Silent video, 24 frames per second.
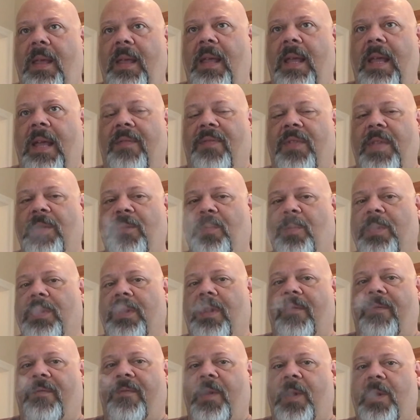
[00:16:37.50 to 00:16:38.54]
if this was
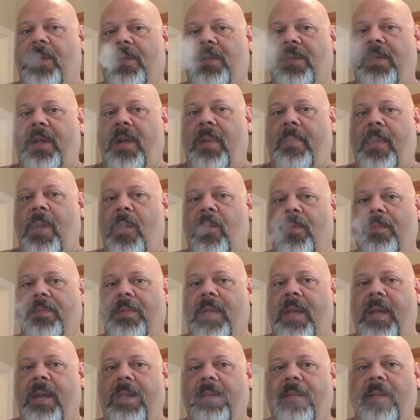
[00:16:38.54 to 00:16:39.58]
the first sub-ohm
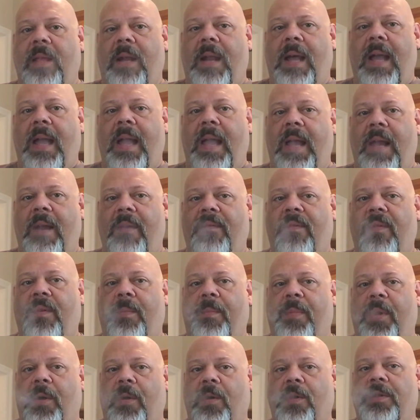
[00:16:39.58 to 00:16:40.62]
tank that I ever
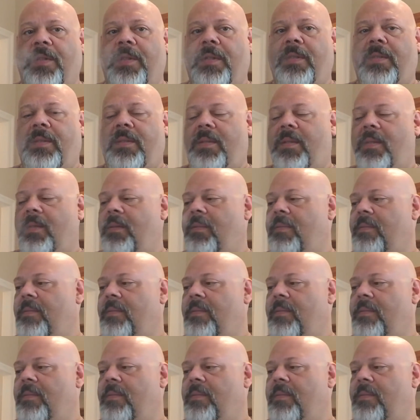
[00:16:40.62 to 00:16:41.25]
purchased,